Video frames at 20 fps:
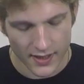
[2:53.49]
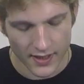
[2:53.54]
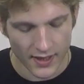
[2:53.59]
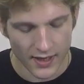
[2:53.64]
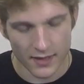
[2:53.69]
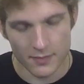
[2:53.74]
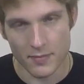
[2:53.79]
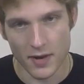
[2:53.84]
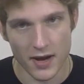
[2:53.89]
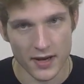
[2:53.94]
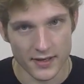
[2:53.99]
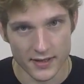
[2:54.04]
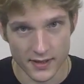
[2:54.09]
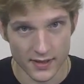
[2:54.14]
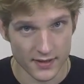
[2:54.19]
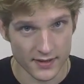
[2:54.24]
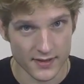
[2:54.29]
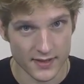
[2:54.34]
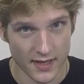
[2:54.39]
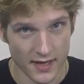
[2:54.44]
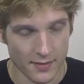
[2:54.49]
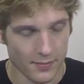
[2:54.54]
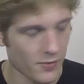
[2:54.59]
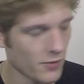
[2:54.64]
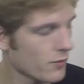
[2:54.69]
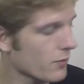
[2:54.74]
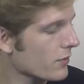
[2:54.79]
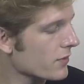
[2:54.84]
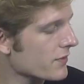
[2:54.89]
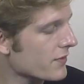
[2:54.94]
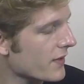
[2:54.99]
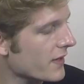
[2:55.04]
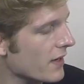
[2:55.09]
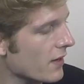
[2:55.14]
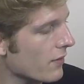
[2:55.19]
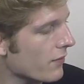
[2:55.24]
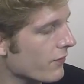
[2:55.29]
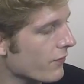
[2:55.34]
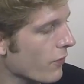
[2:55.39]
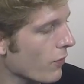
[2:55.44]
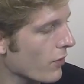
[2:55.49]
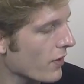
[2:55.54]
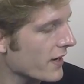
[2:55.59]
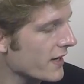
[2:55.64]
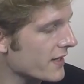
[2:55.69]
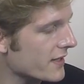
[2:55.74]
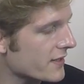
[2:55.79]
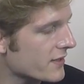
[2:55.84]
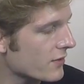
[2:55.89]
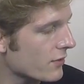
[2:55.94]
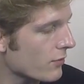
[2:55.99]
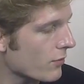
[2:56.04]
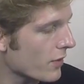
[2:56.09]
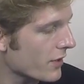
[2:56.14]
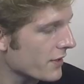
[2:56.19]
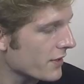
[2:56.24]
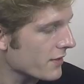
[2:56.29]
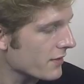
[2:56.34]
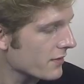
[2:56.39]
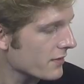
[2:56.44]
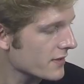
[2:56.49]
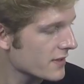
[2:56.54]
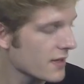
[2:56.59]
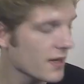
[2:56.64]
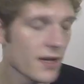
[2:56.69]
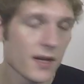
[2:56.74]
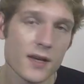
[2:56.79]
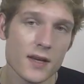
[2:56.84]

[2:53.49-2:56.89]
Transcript: in my setup and rules video for Eastern Wonders.